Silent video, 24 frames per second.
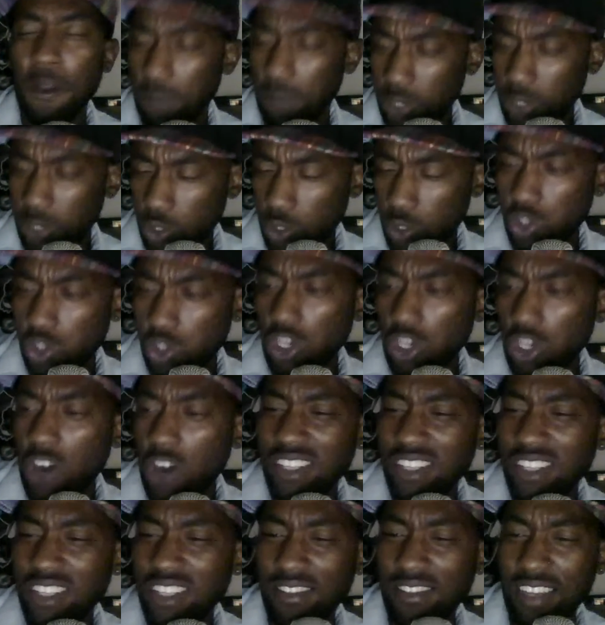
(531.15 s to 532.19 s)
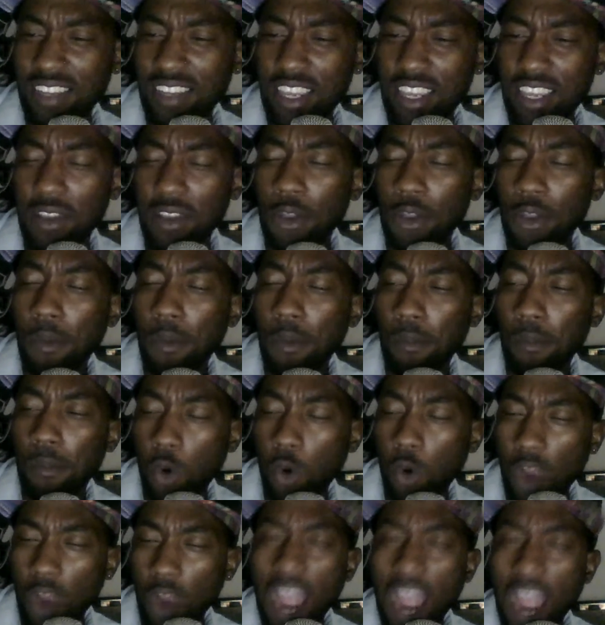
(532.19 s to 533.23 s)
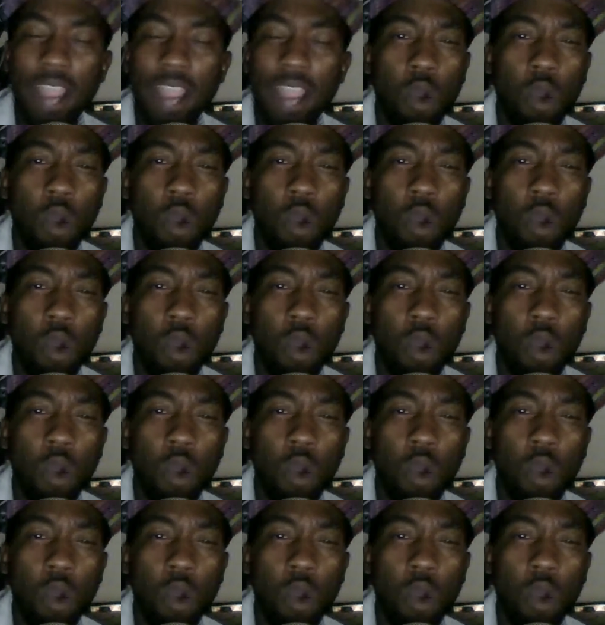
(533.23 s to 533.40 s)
but you'll start to see more high